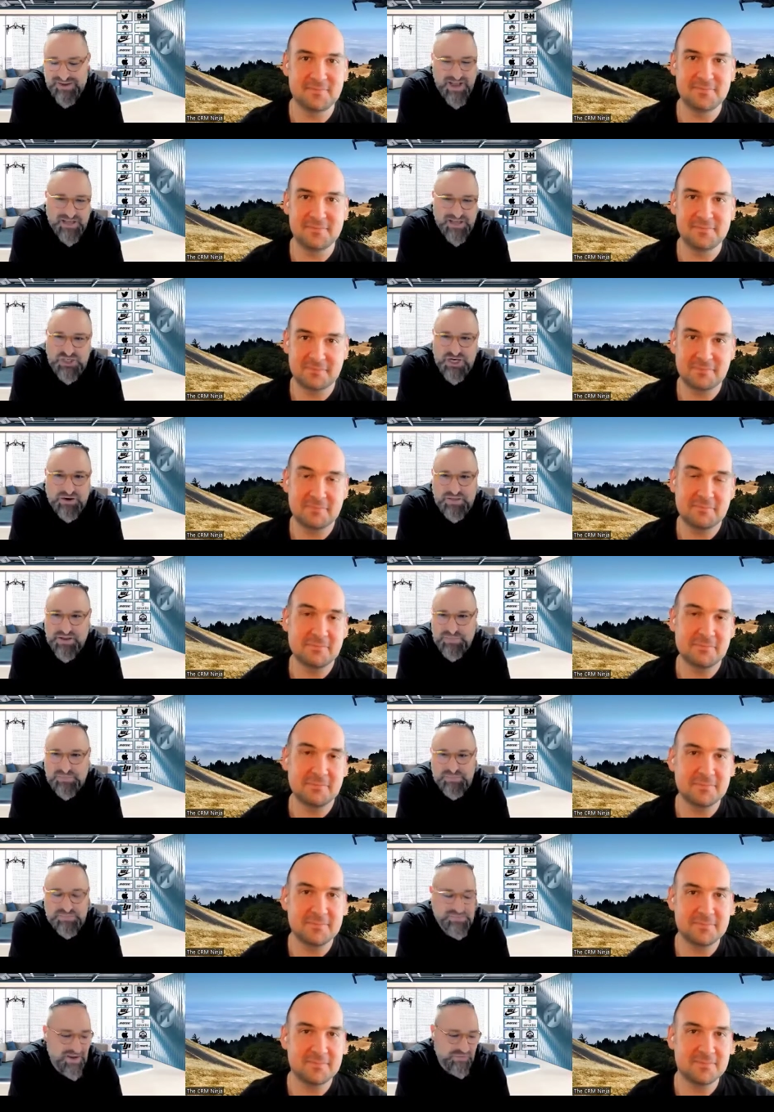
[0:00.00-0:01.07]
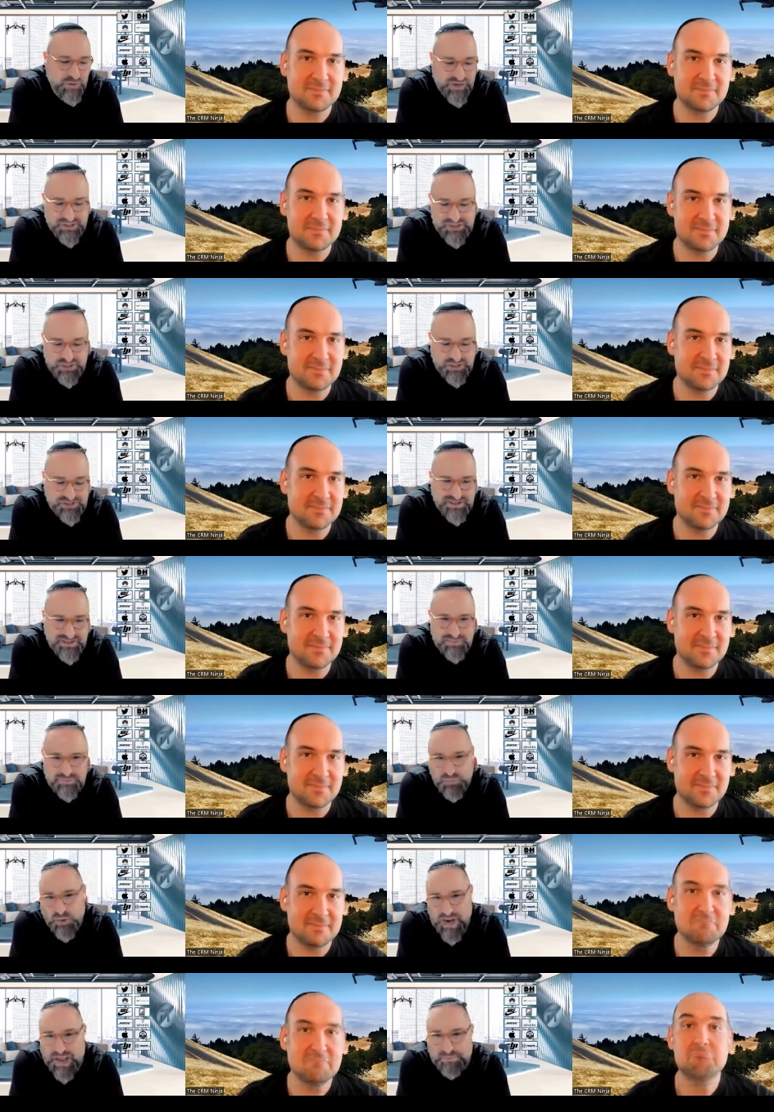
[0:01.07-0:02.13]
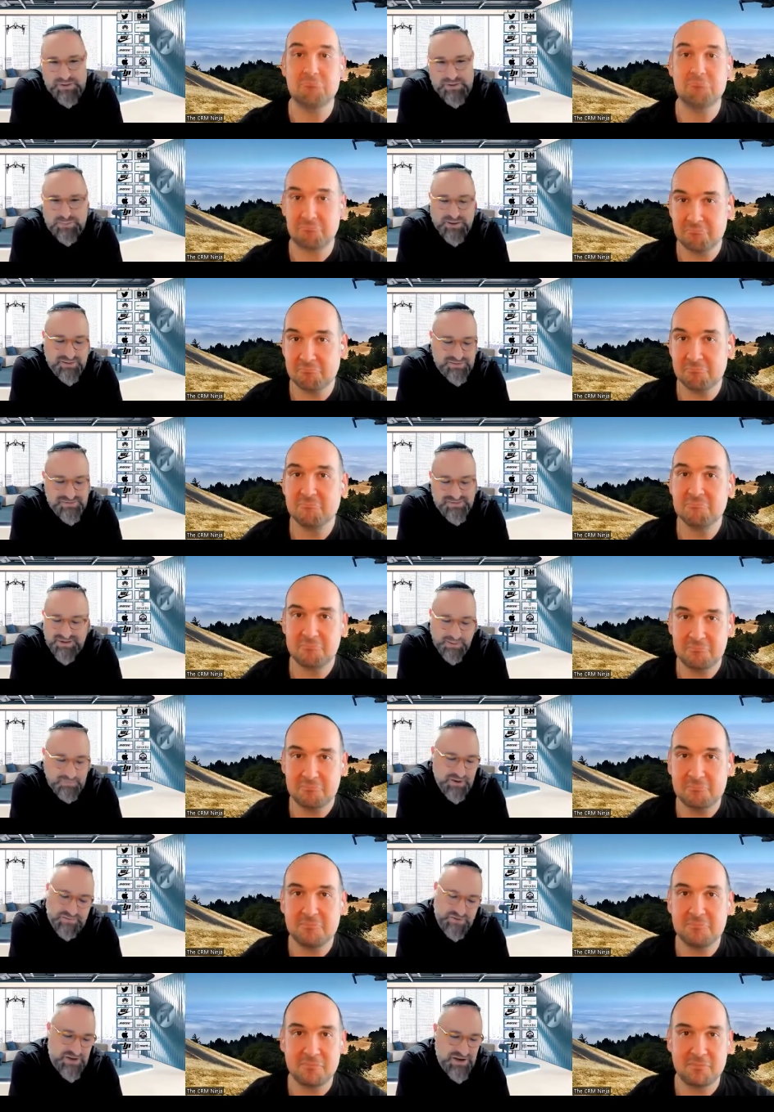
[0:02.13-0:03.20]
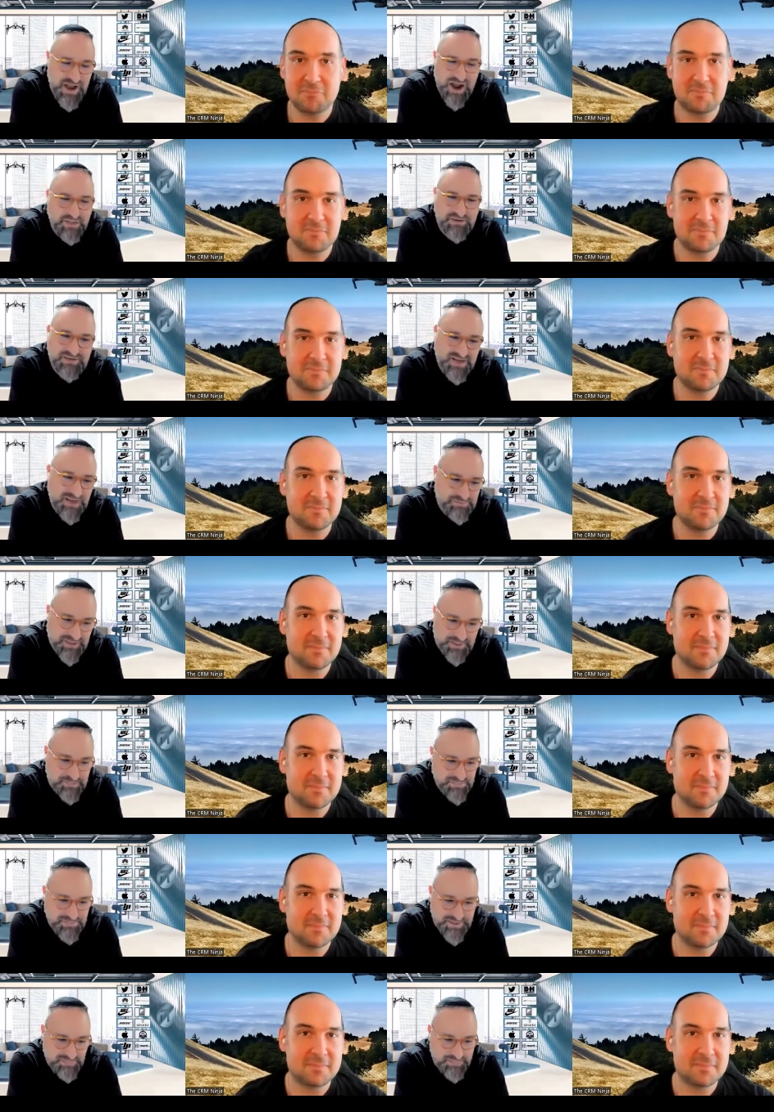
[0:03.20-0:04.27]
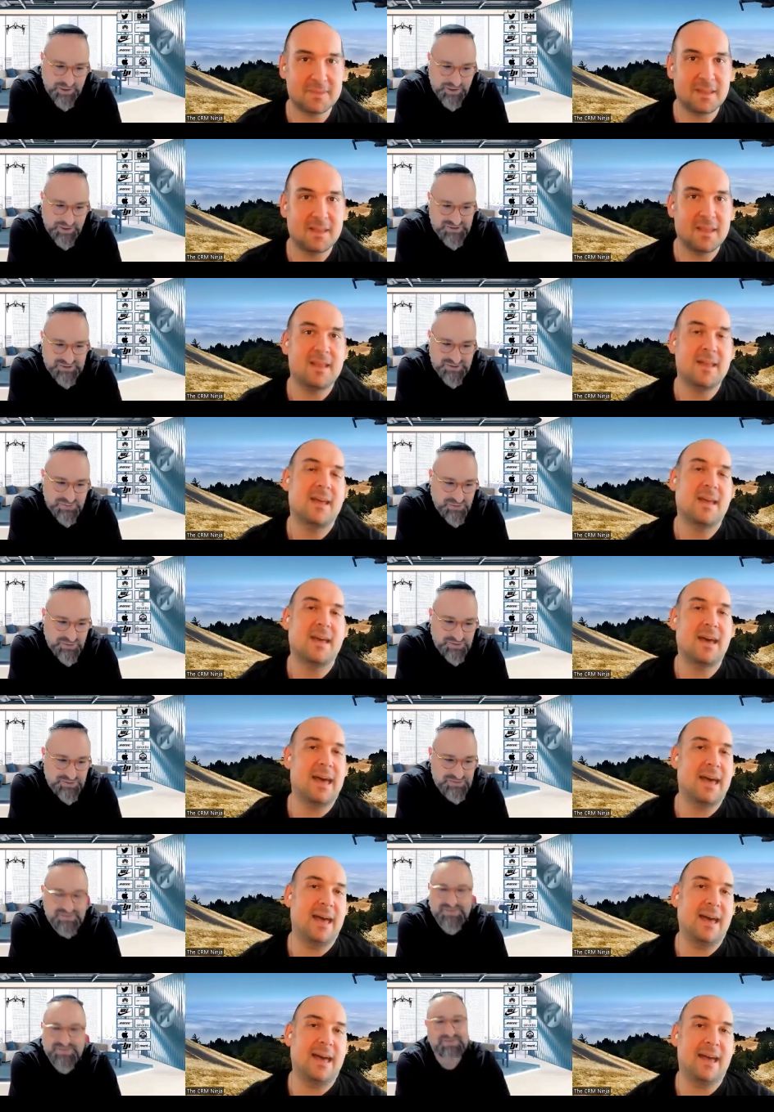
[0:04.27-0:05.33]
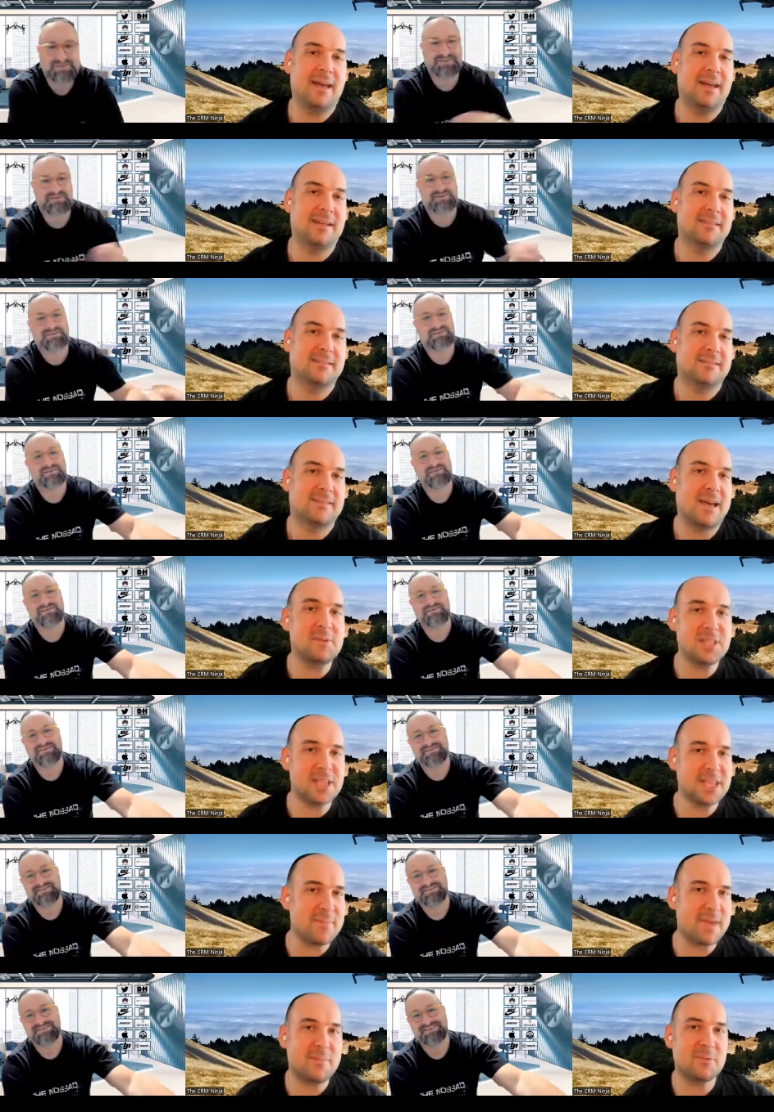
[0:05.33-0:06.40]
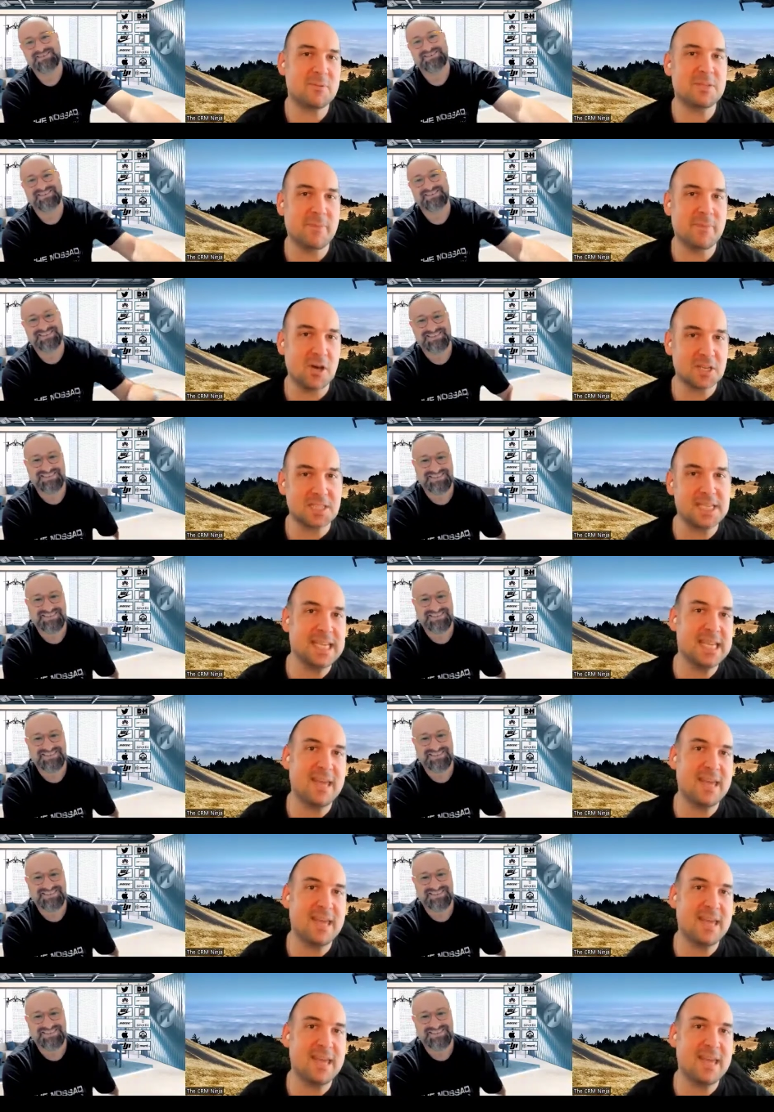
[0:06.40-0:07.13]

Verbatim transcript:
Speaker 1: I share them. Everyone else shares them. We're happy, but I'm definitely not in the top 10 tech bloggers in the world.
Speaker 2: Ah, I was thinking maybe it was a marketing